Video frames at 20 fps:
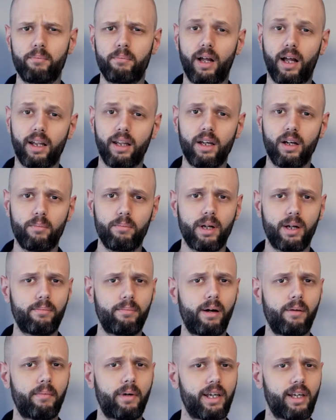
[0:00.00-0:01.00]
a little bit
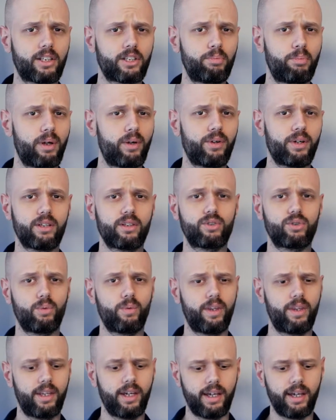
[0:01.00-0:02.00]
about my experience
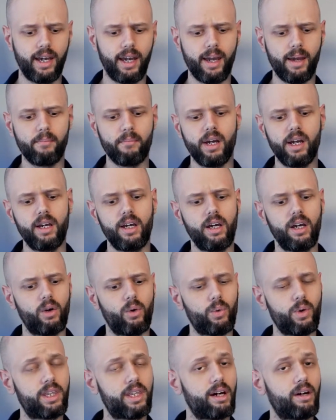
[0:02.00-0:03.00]
with the game
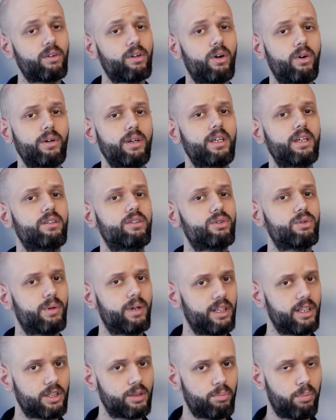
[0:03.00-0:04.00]
without going into
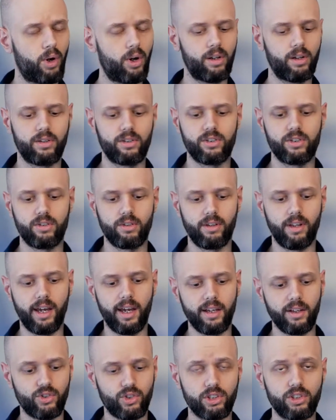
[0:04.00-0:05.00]
any spoilers
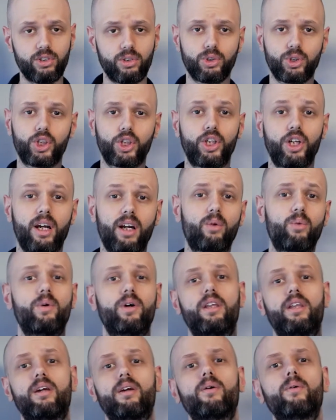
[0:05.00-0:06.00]
today, just to share
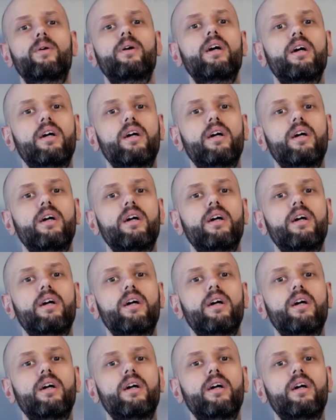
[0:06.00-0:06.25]
with you